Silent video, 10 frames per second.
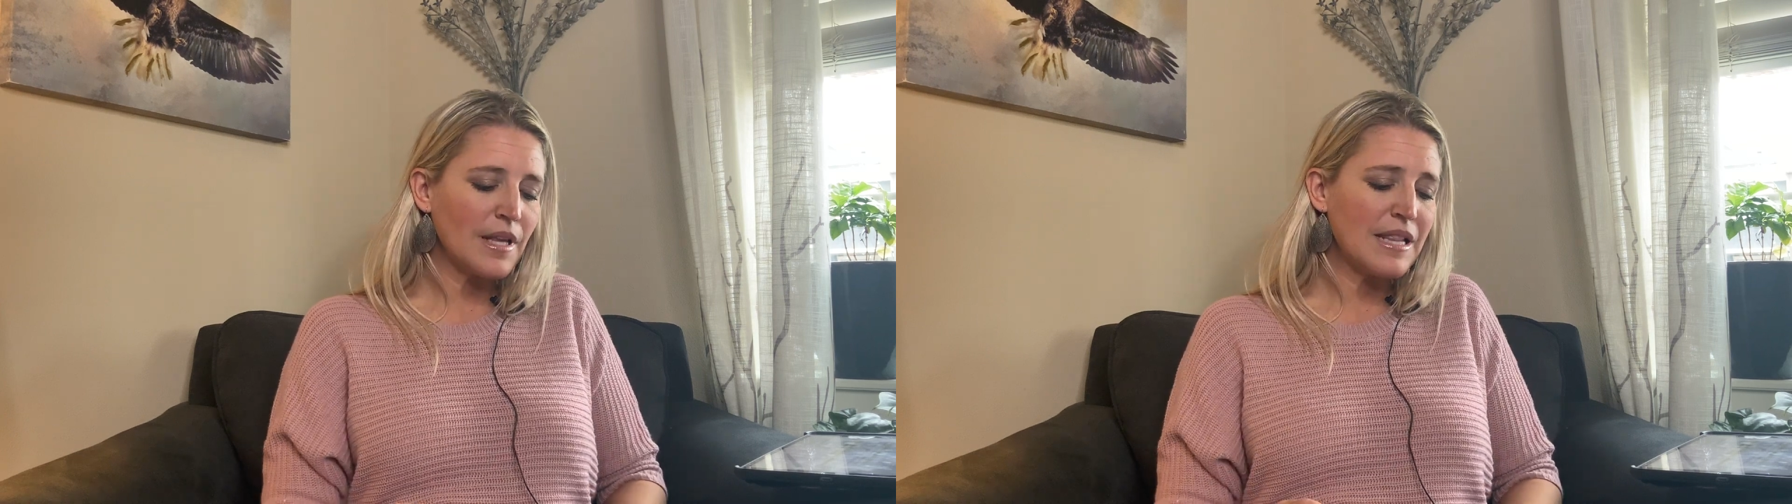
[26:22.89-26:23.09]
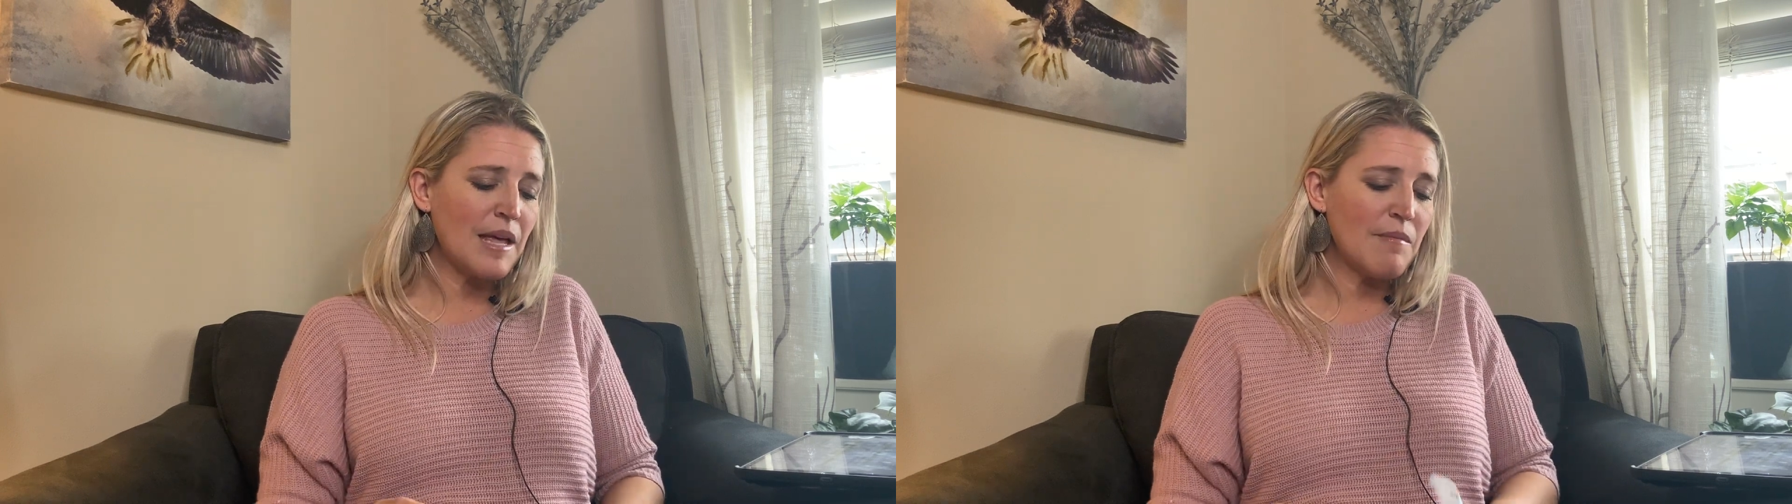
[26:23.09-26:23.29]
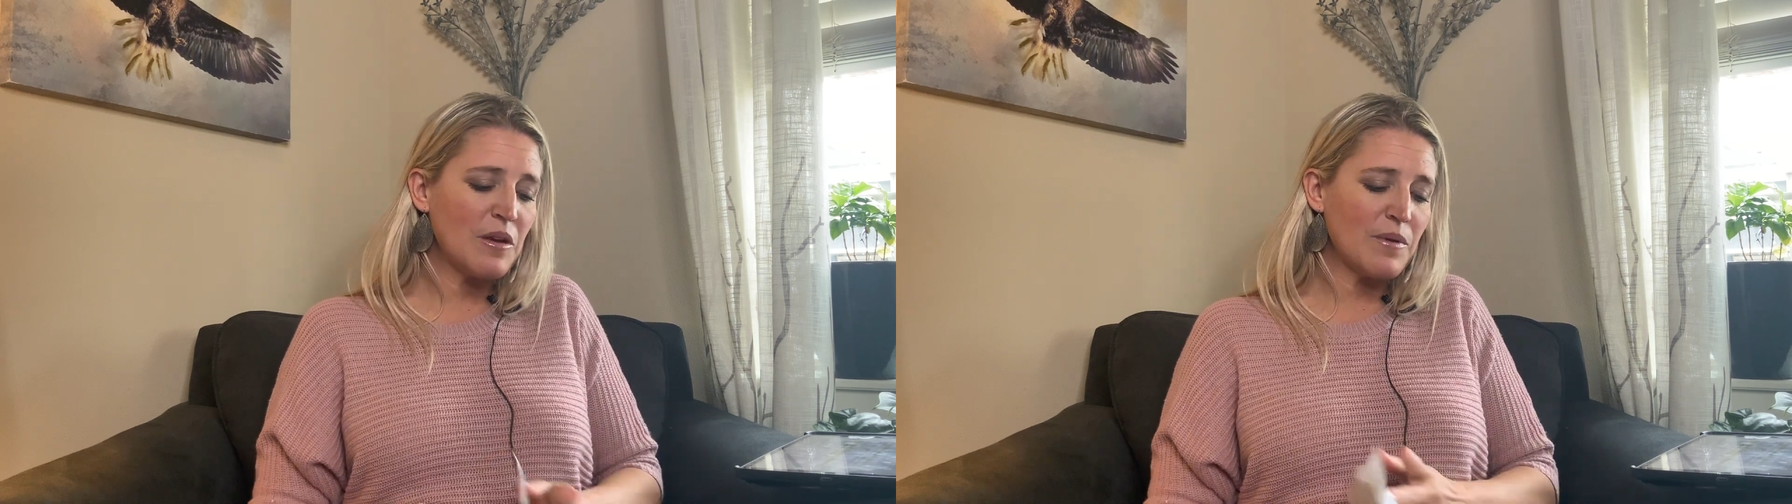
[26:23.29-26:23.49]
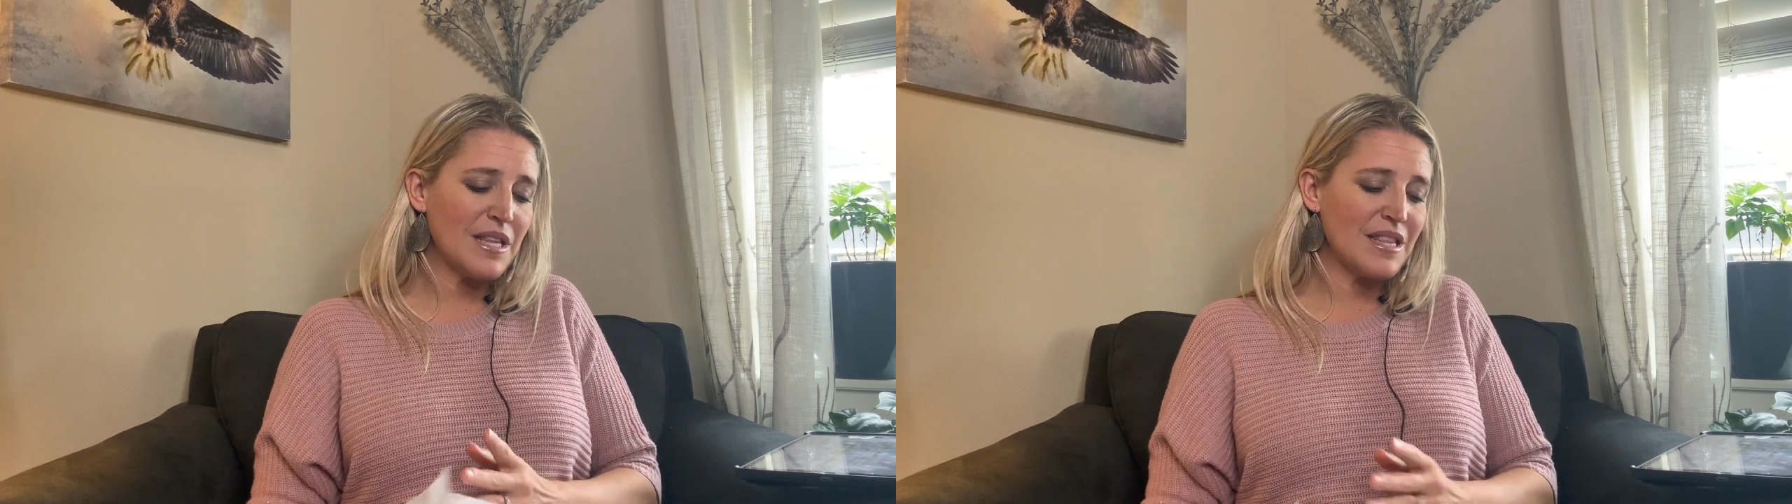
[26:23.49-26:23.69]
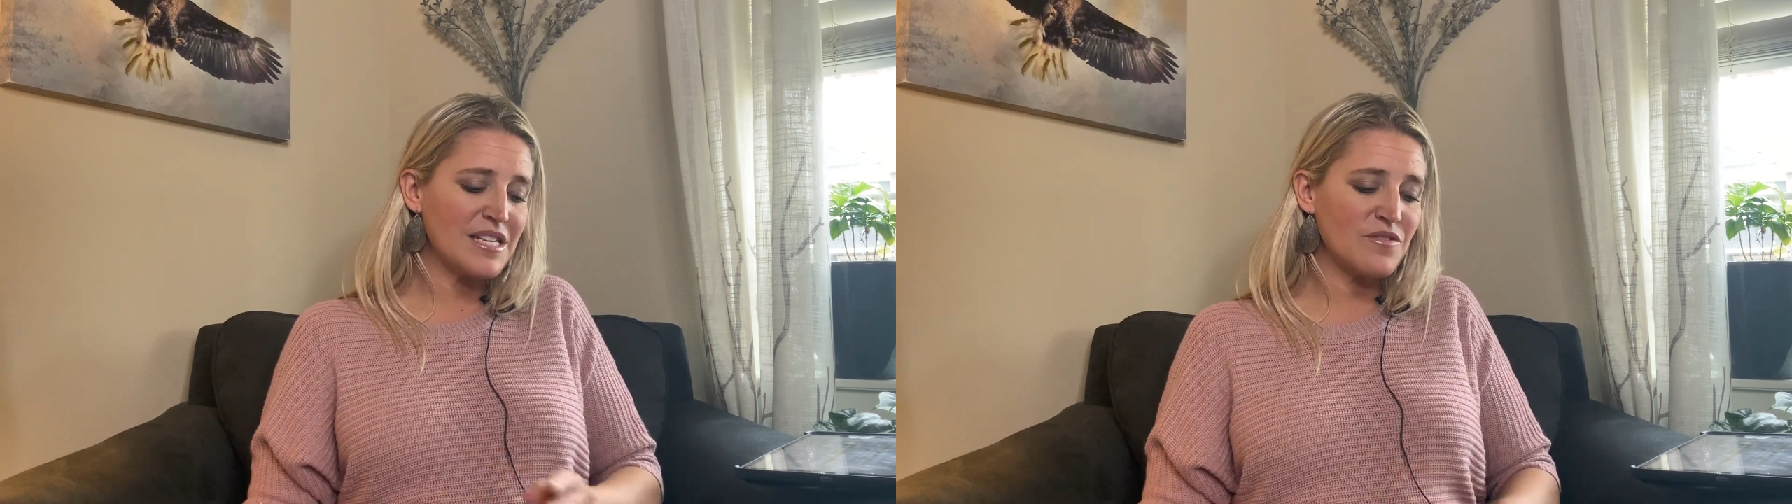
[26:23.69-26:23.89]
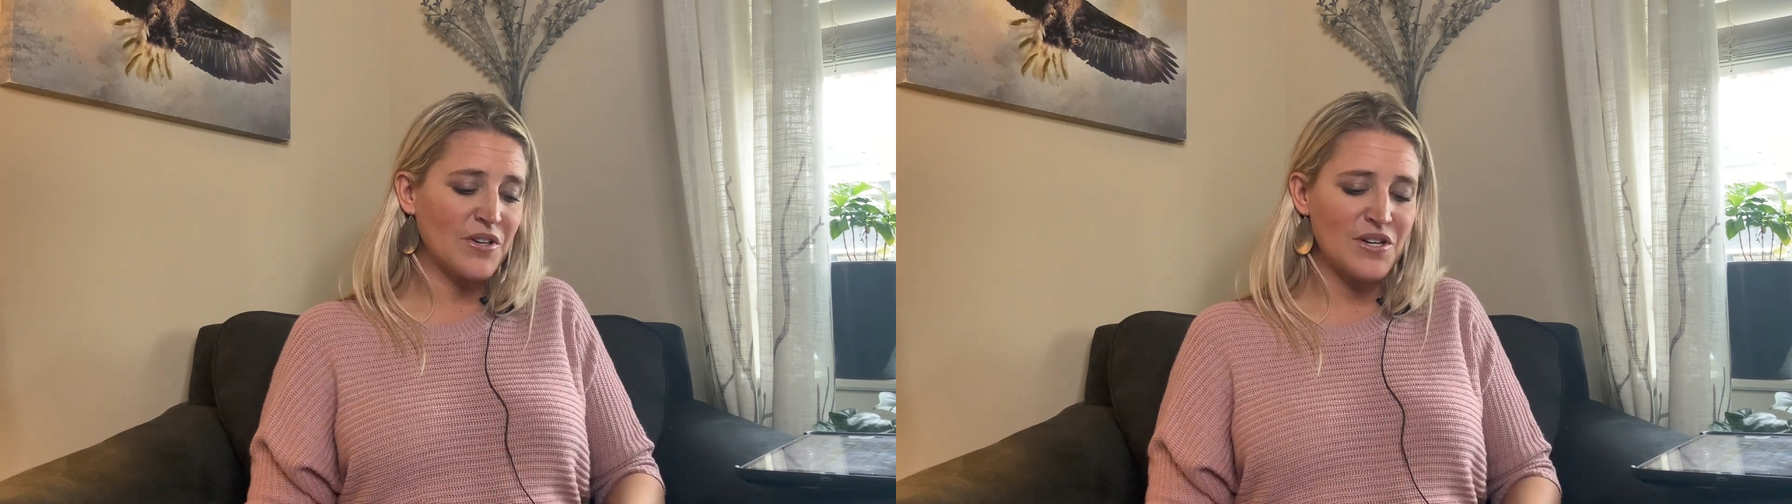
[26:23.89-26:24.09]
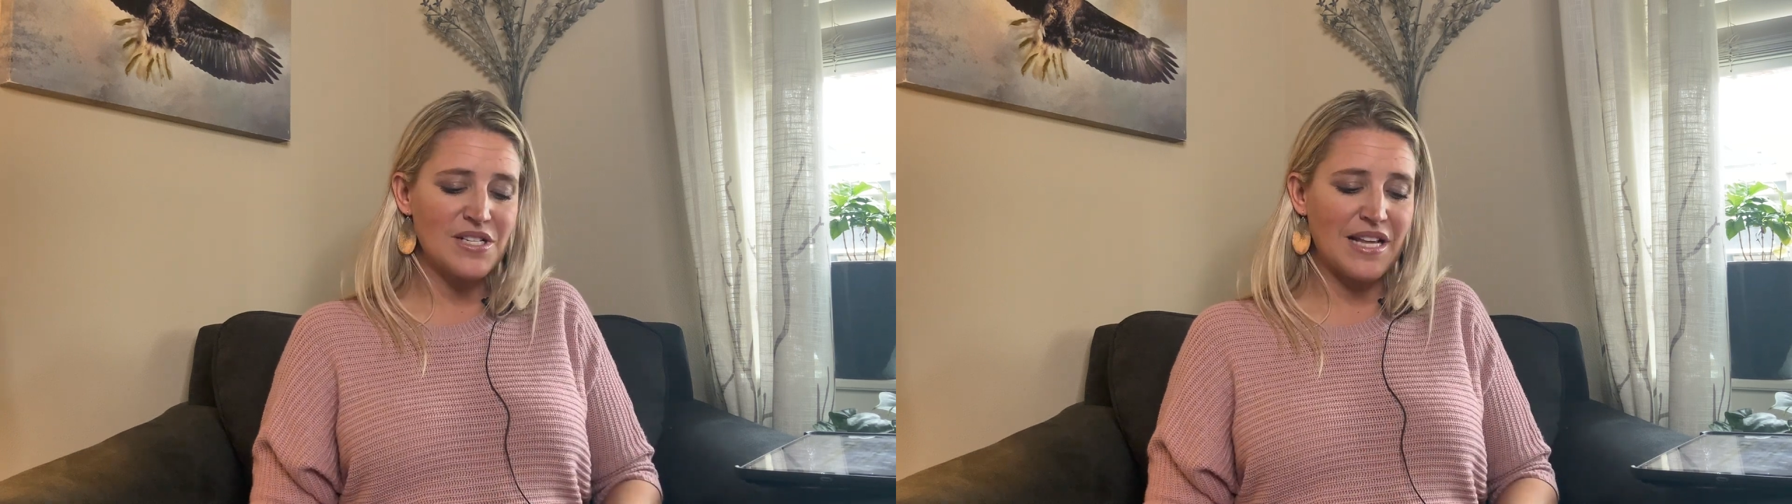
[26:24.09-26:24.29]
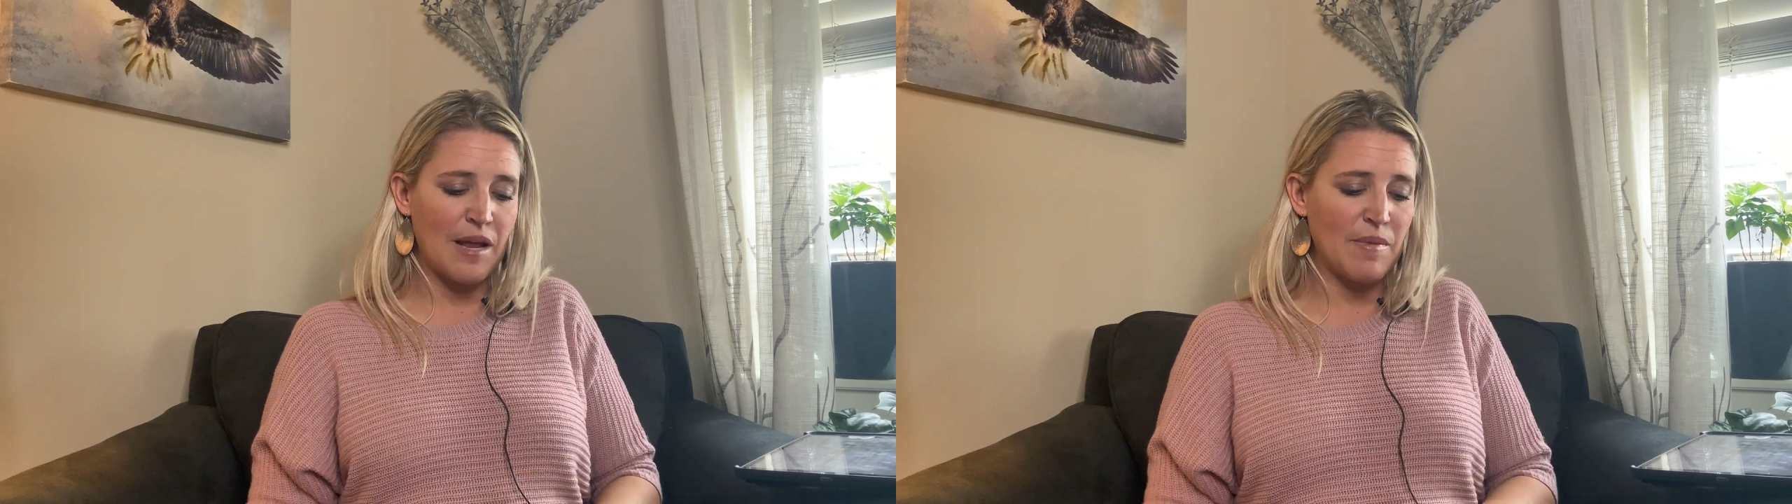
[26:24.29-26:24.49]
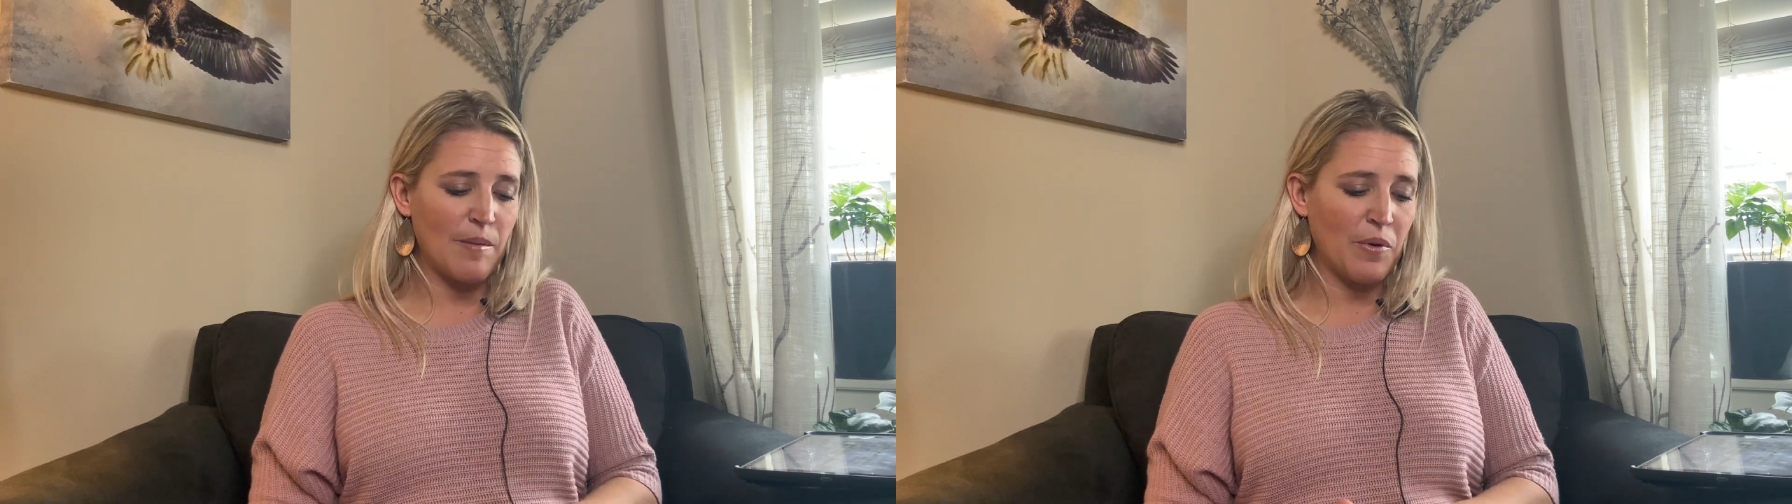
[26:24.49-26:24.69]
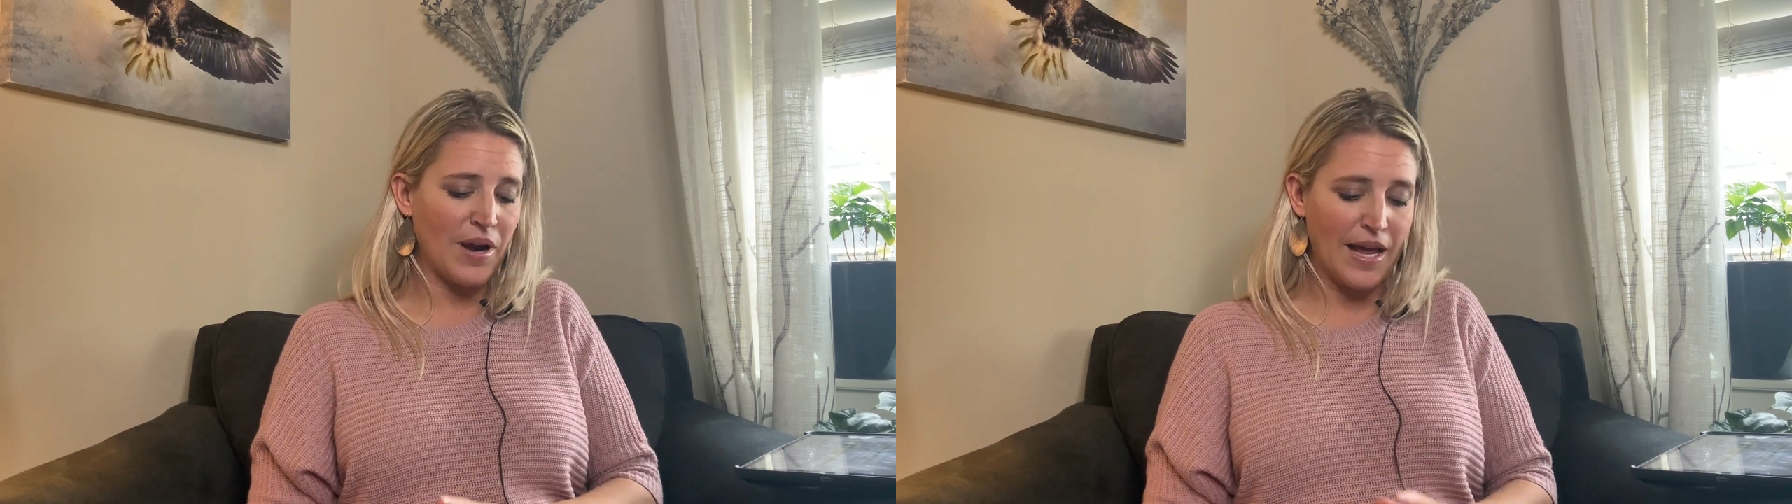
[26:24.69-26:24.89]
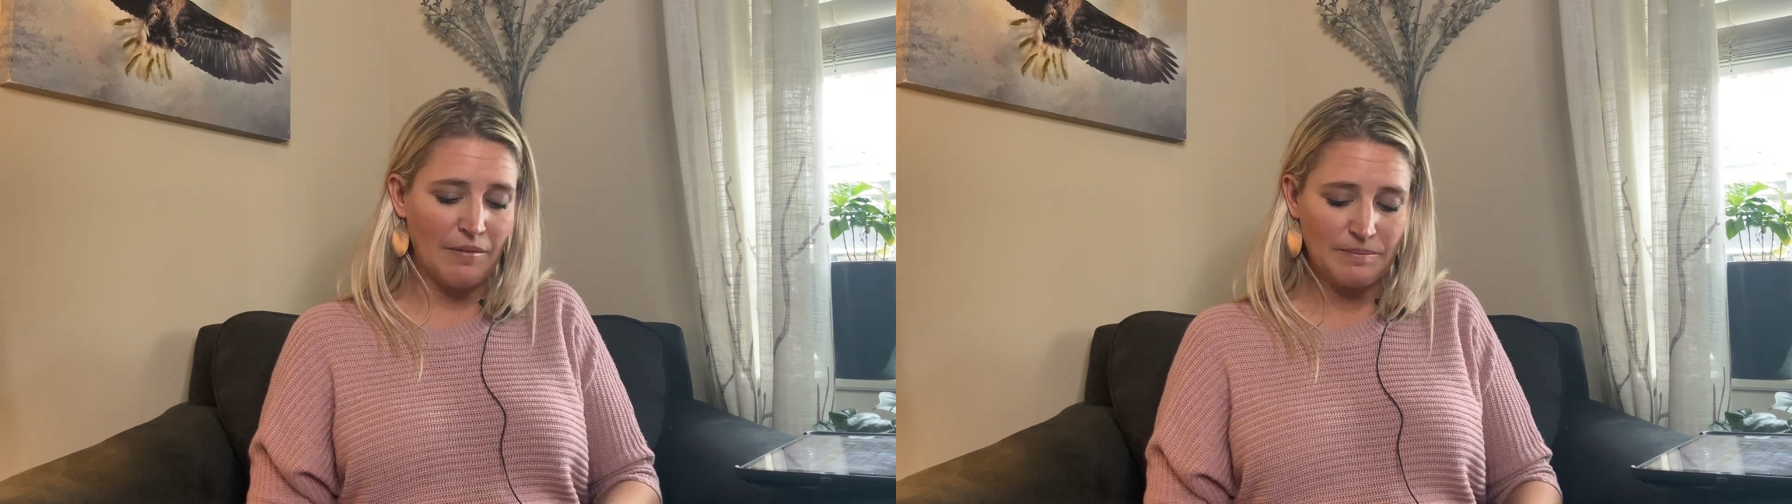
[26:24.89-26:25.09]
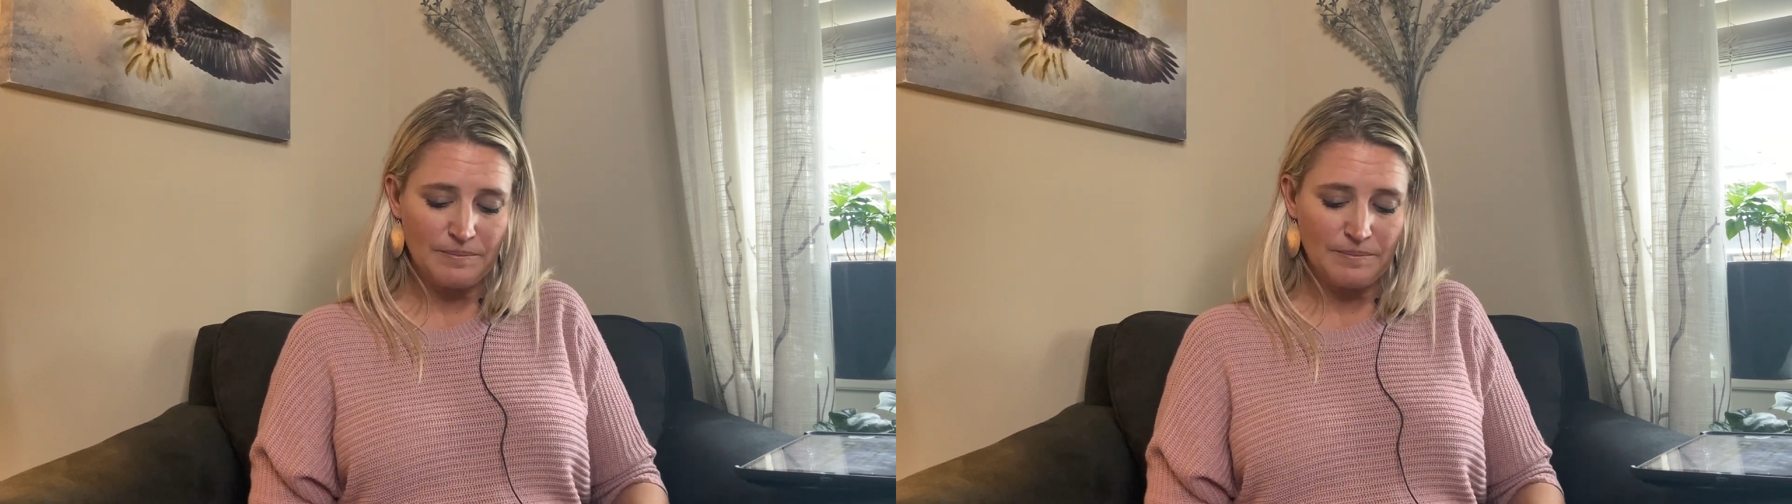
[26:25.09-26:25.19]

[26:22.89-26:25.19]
Let me read this verse and I'm going to pray.